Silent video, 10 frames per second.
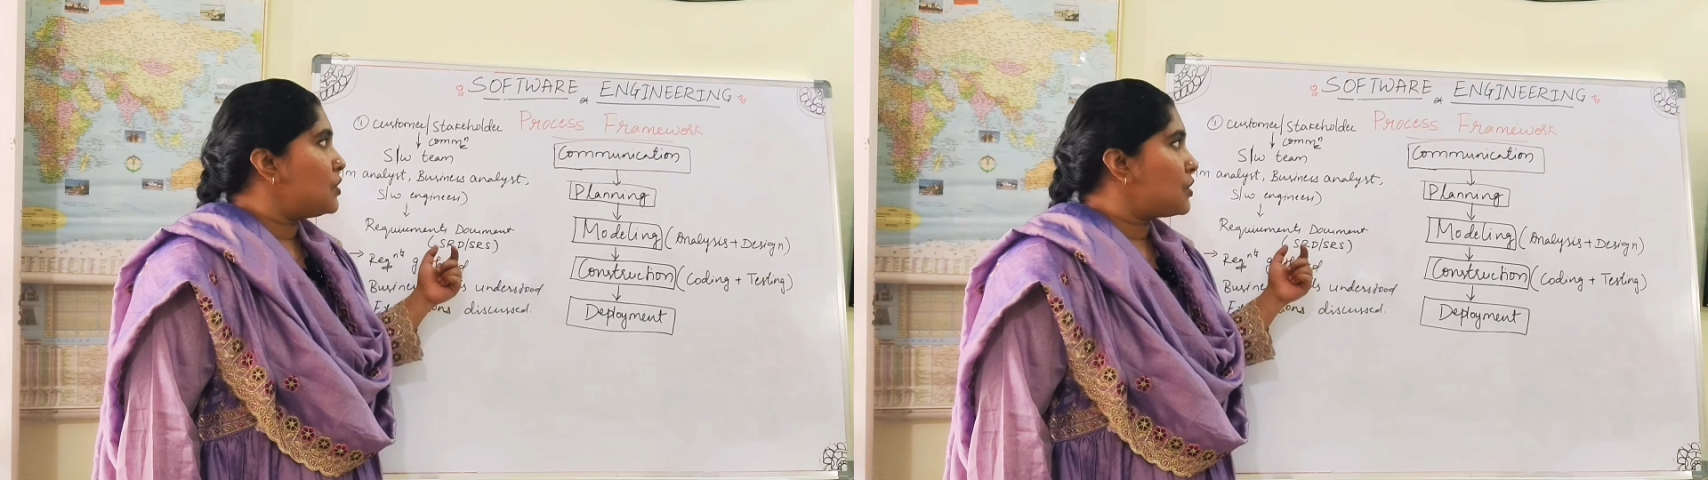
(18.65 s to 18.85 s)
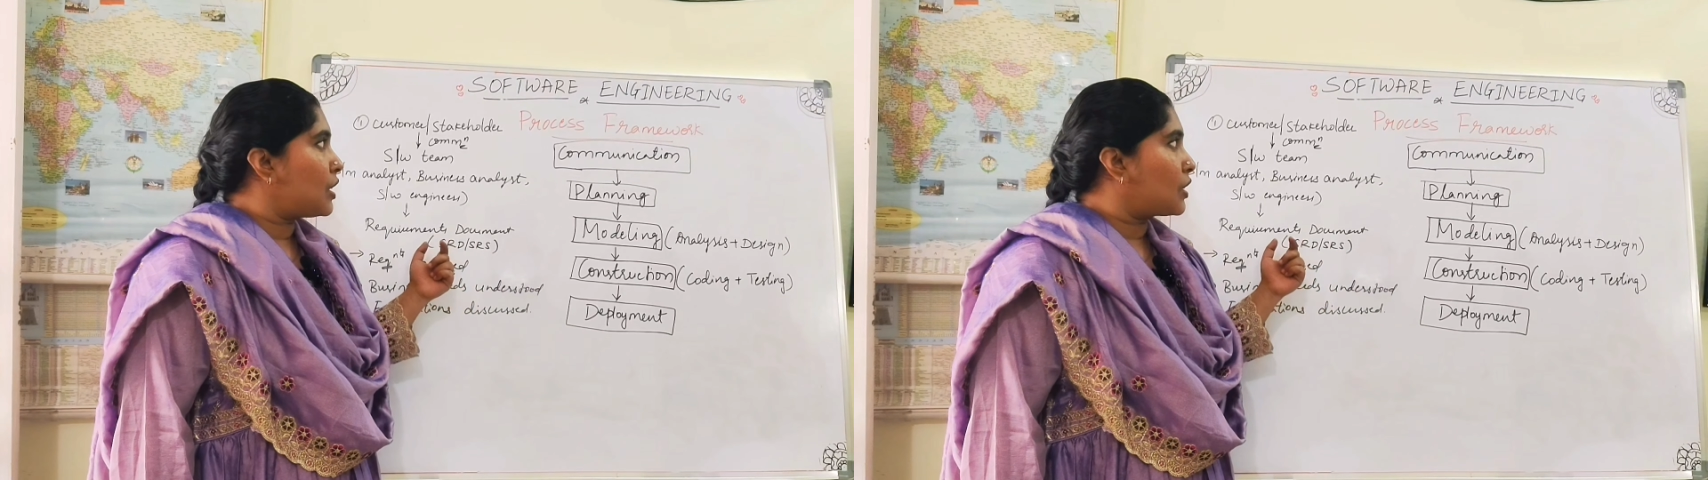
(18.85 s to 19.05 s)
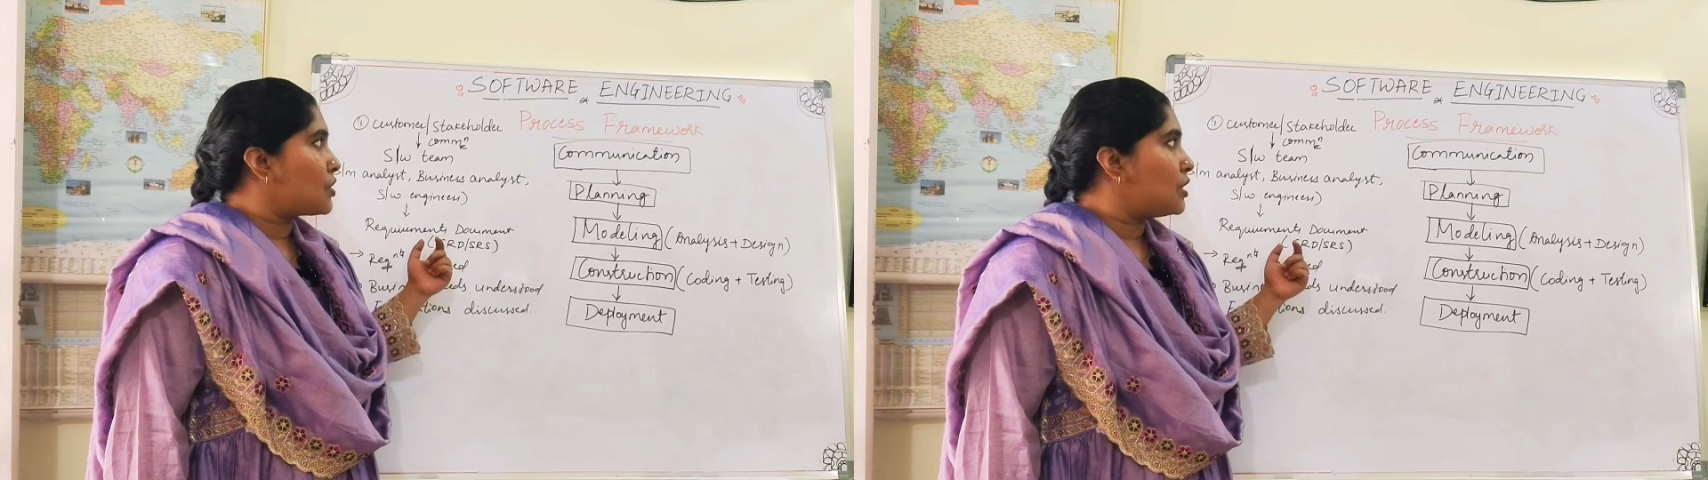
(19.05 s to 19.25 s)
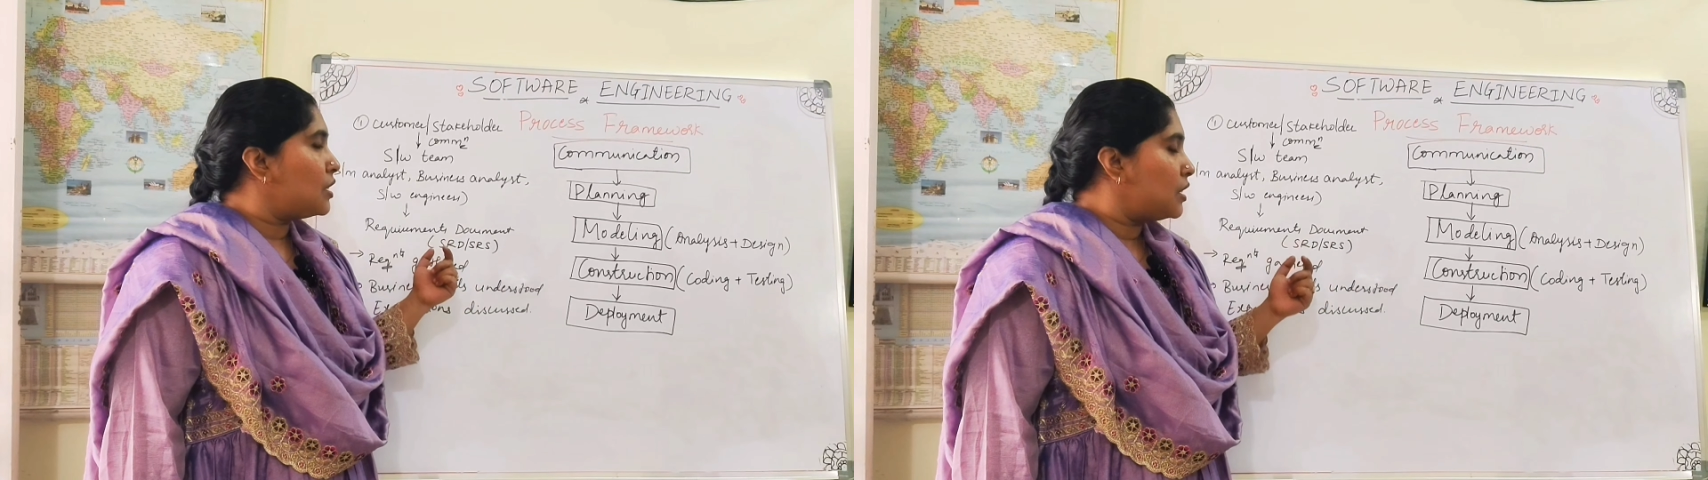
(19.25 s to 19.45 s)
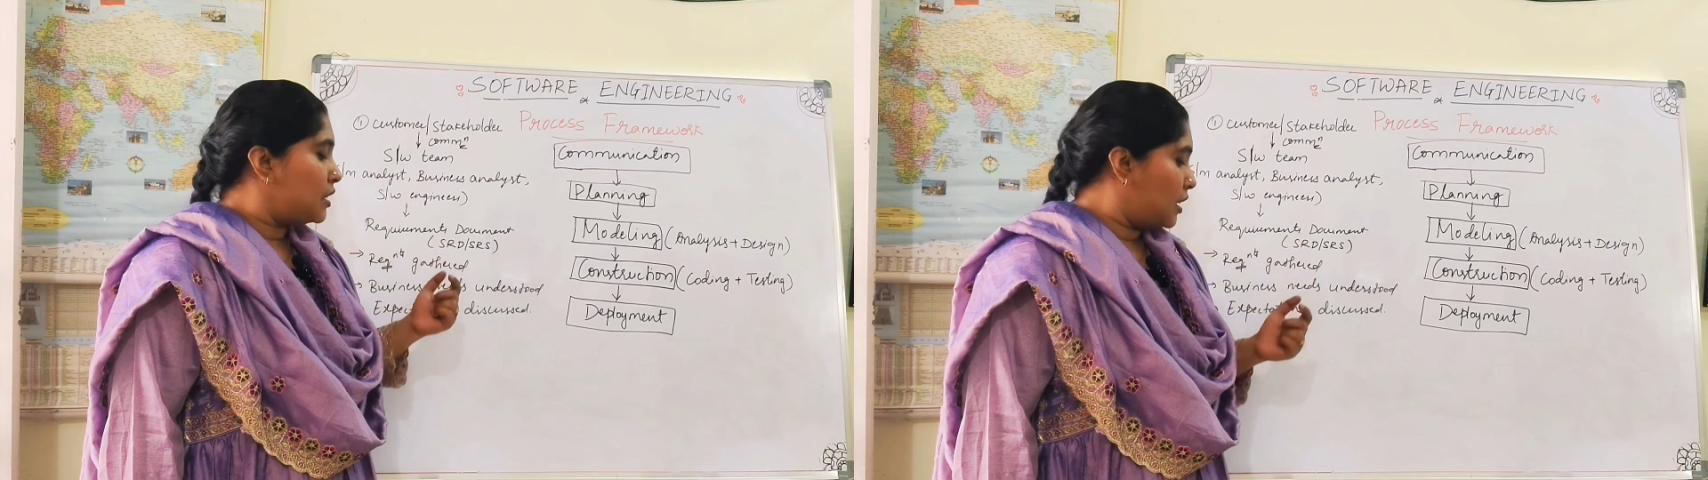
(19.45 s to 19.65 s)

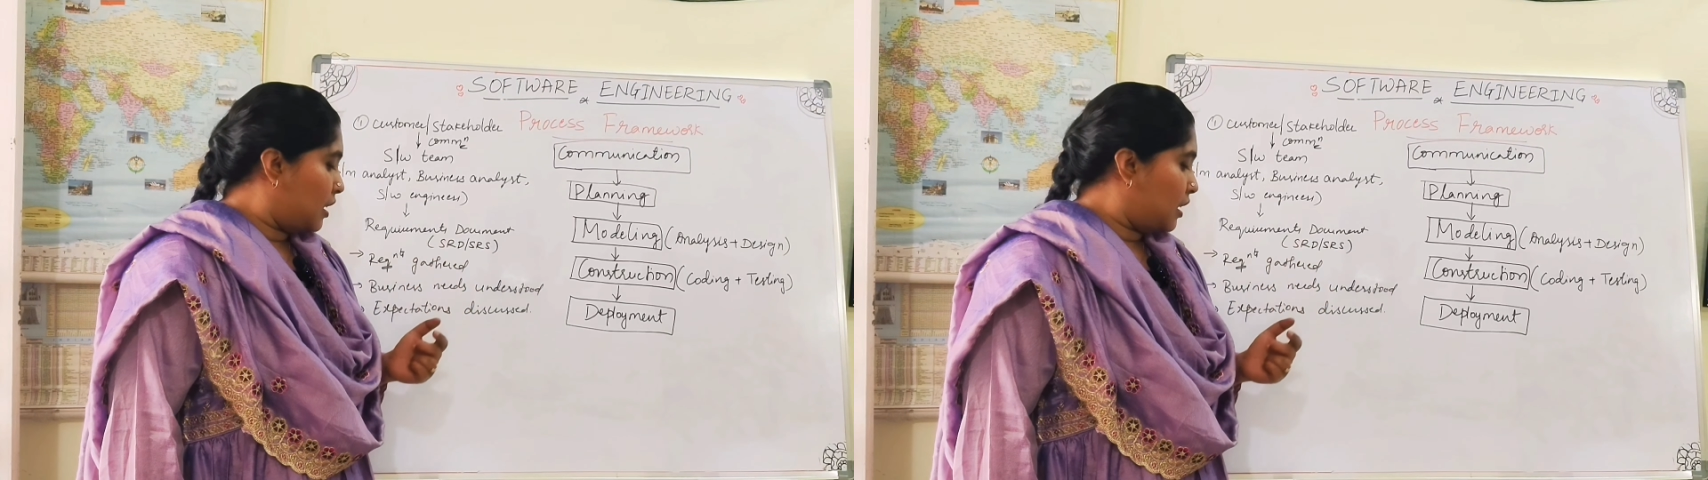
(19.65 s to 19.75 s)
structured